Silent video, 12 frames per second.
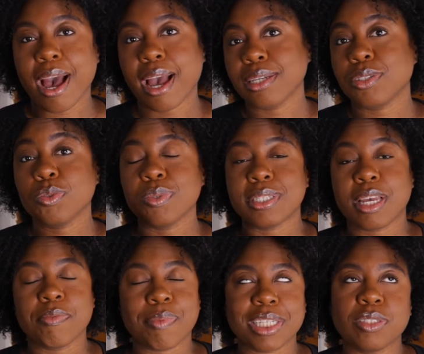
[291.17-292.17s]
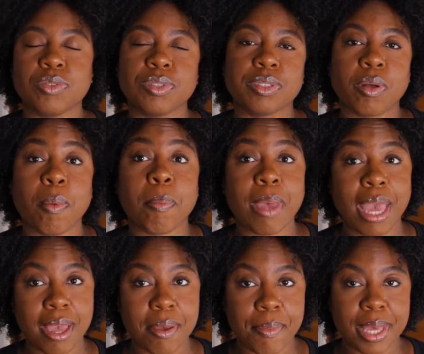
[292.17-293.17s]
I do save my student loan
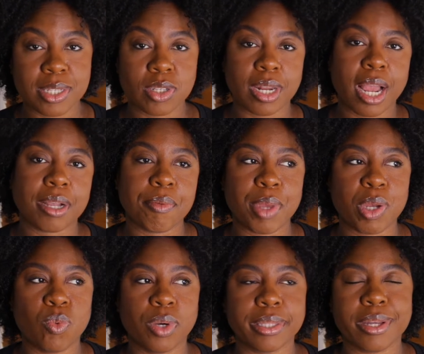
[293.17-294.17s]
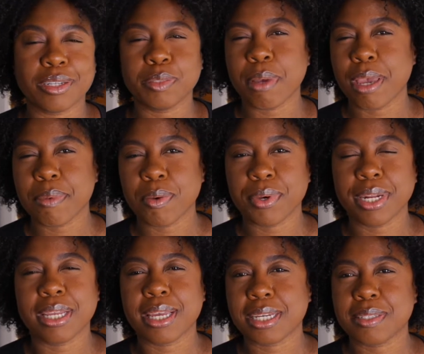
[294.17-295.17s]
payment so that I can make one large payment when
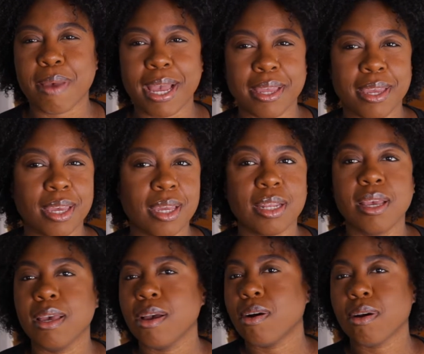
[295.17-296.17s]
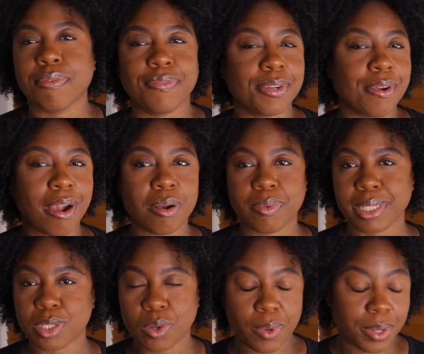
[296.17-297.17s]
it kicks back in, or figure out
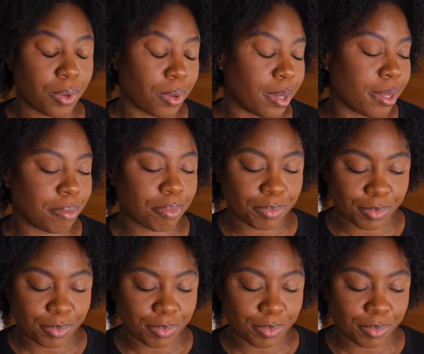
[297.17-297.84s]
what's going on